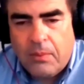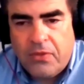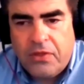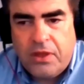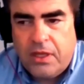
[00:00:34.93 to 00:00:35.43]

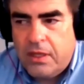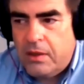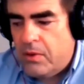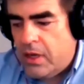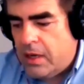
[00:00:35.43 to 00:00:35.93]
The
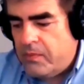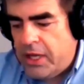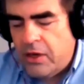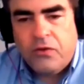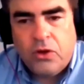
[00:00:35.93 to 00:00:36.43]

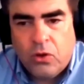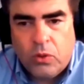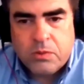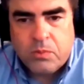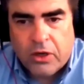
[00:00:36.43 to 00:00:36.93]
interviewer
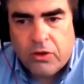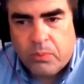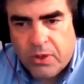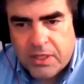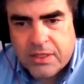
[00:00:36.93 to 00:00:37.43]
was Margaret
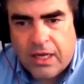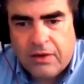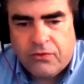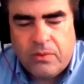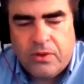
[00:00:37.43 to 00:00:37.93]
Prescott
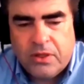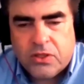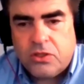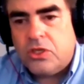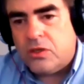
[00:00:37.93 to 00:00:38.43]
from the
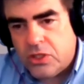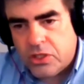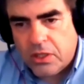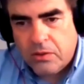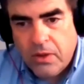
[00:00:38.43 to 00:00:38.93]
Sojourn
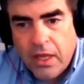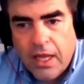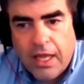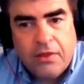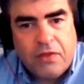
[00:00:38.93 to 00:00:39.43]
Show.
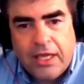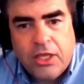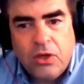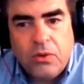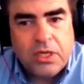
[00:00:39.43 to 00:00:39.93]
And thank
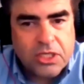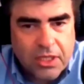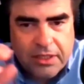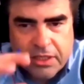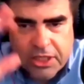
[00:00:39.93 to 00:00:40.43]
you
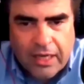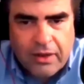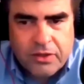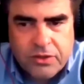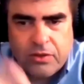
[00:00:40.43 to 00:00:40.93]
and a shout
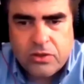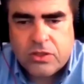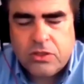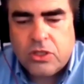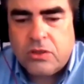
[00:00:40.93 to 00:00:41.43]
out to the
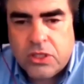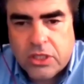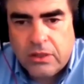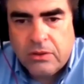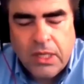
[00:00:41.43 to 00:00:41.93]
Sojourn
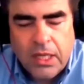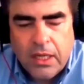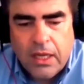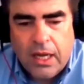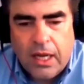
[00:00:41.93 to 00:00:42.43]
Show.
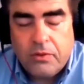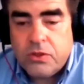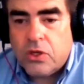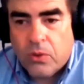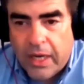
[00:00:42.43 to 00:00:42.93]
It was
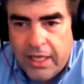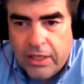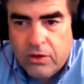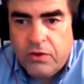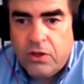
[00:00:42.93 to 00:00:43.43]
a great
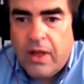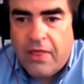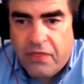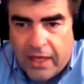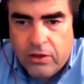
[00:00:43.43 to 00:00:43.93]
interview, and
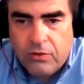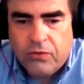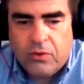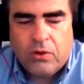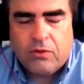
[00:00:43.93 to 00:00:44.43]
thank you
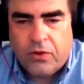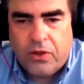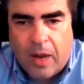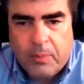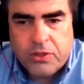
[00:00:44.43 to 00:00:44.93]
for the
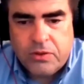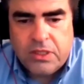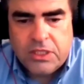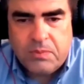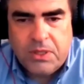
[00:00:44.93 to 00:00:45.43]
opportunity
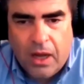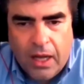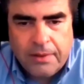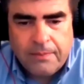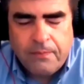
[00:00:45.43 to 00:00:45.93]
to be on.